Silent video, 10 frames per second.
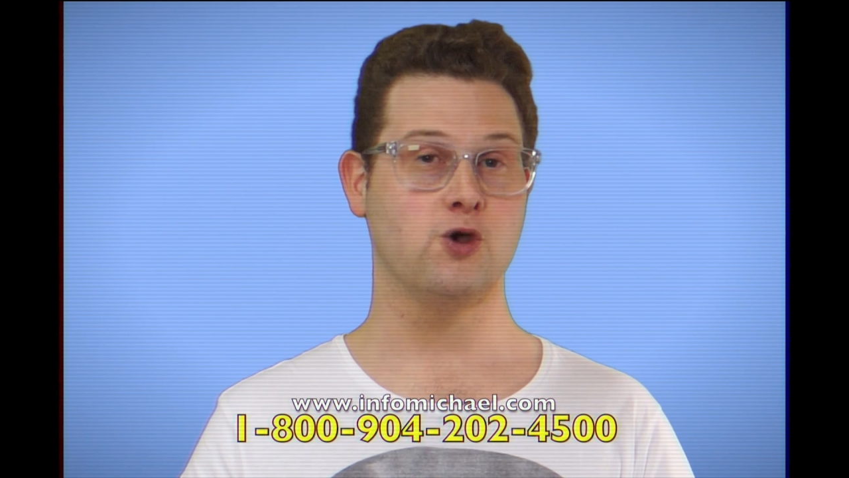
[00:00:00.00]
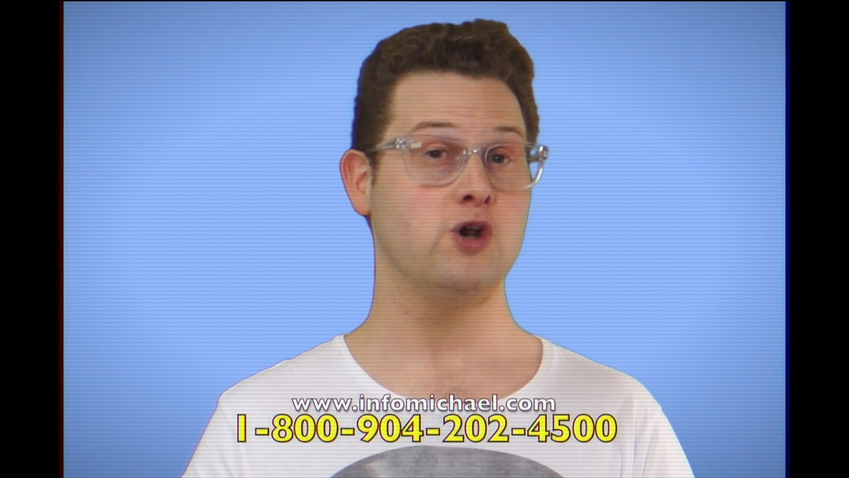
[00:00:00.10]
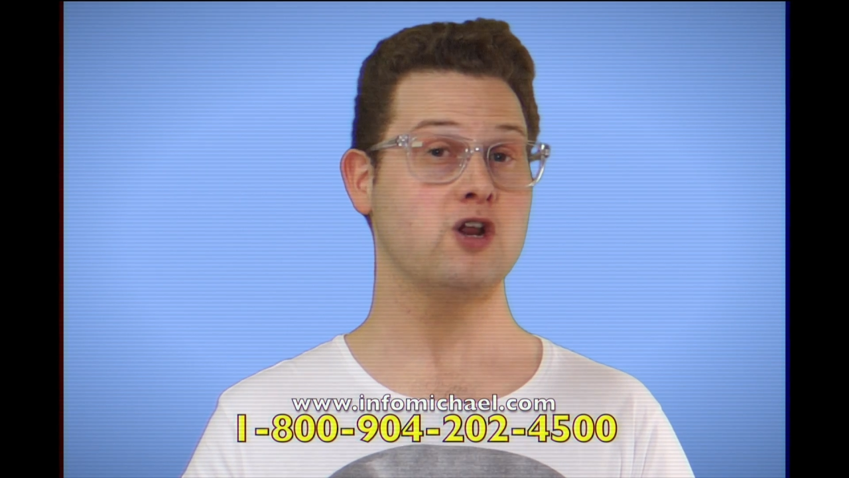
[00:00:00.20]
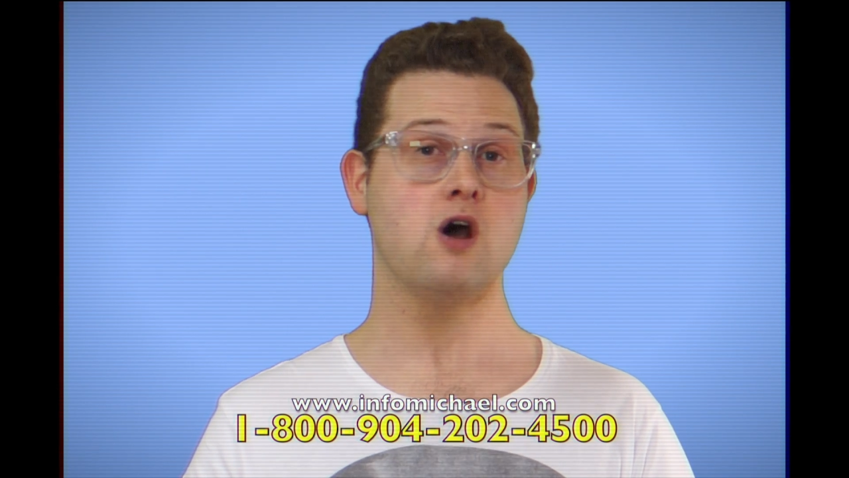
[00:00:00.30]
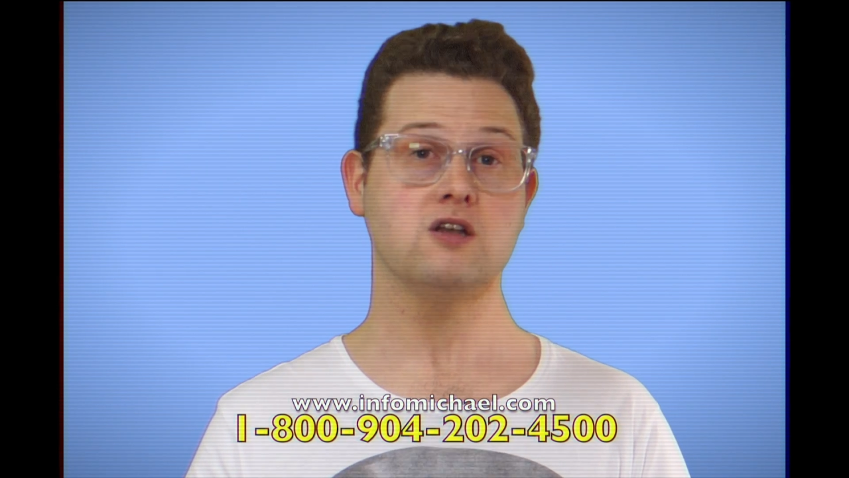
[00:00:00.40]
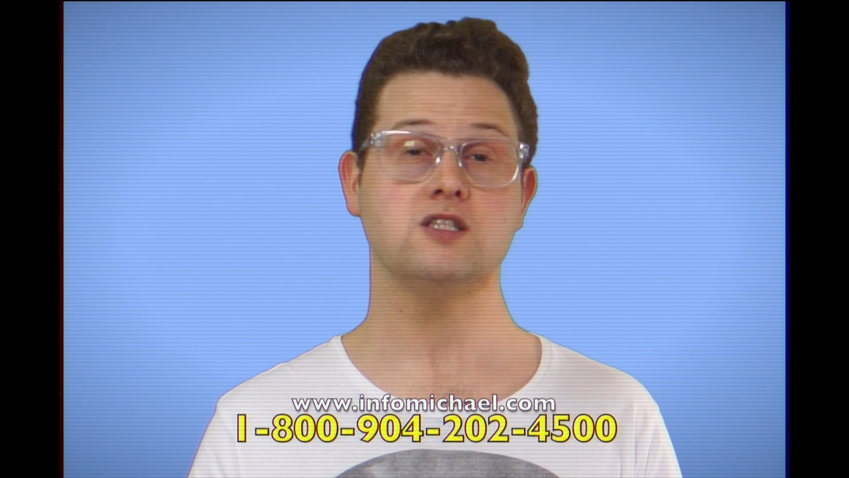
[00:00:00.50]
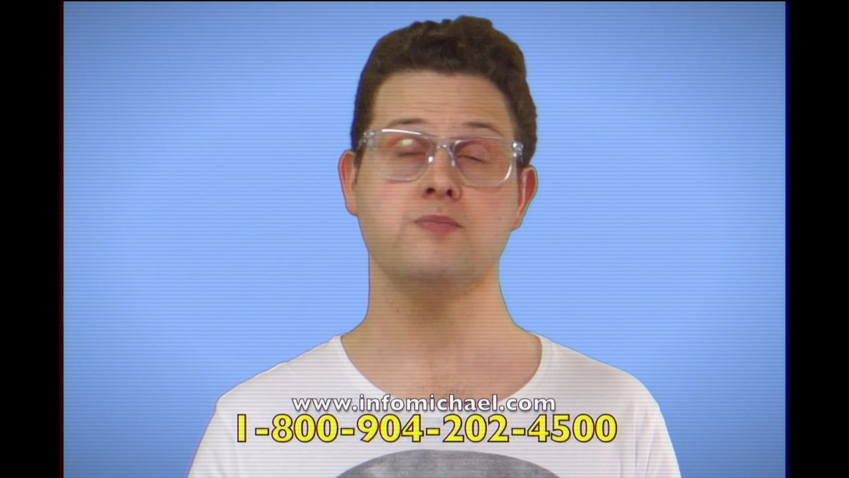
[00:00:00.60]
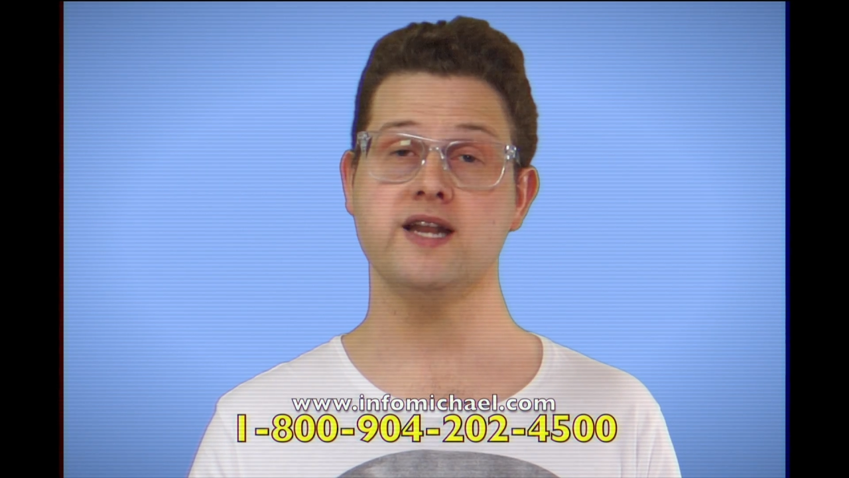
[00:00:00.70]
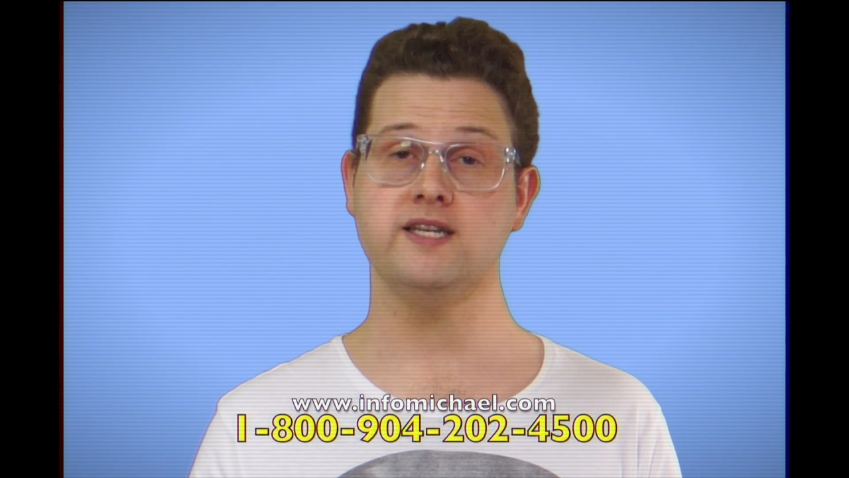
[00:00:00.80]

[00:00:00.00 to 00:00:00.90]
Could it cost them their